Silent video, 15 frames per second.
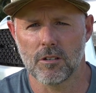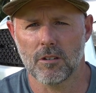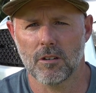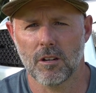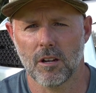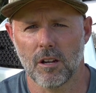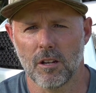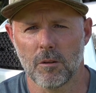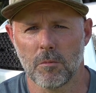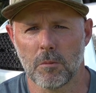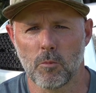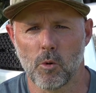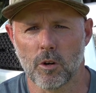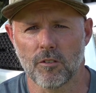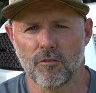a little bit
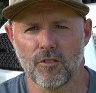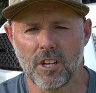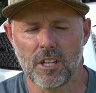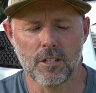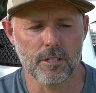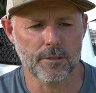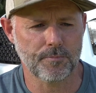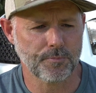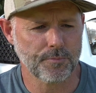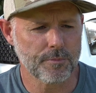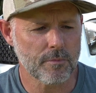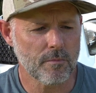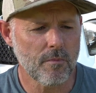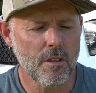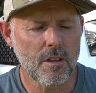more convenient
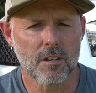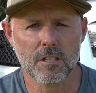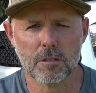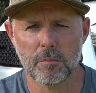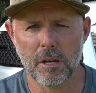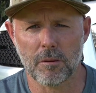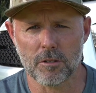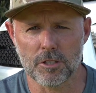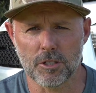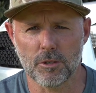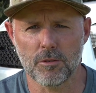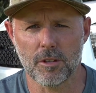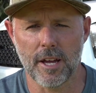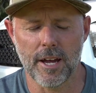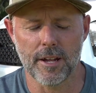to be able to do
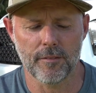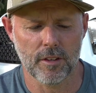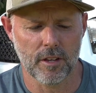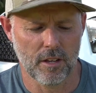that.